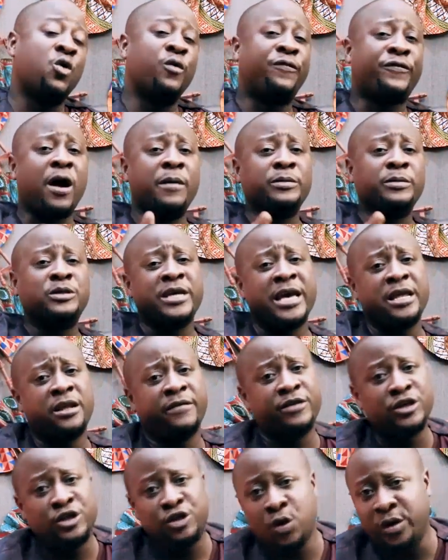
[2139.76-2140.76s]
So we've come to the end
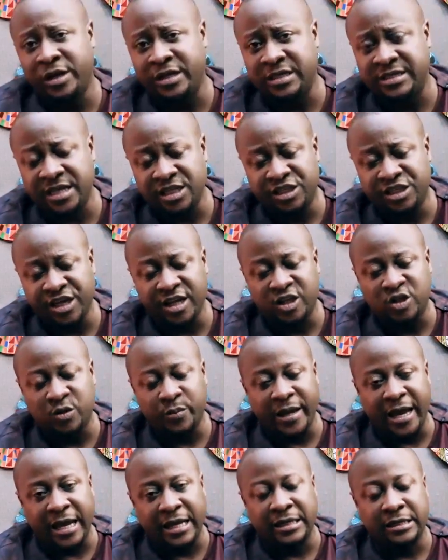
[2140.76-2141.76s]
of the show, ladies and
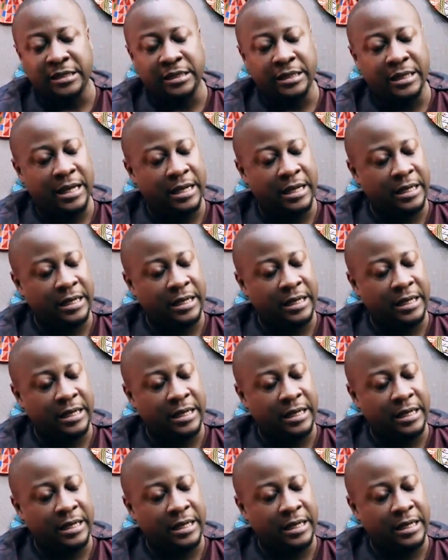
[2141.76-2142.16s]
gentlemen.